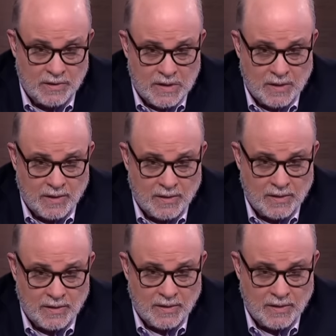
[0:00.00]

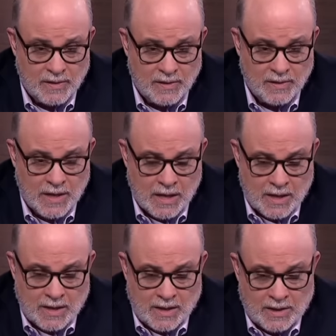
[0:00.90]

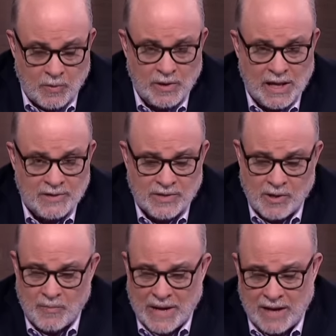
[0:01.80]
Do you realize that
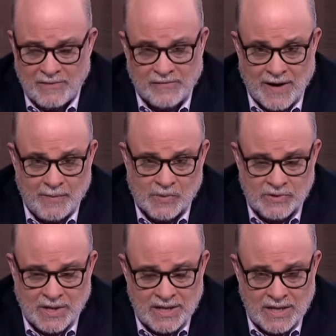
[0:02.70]
our bottom
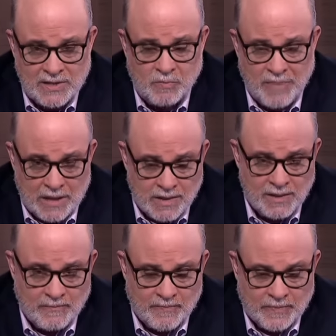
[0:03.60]
5% eats better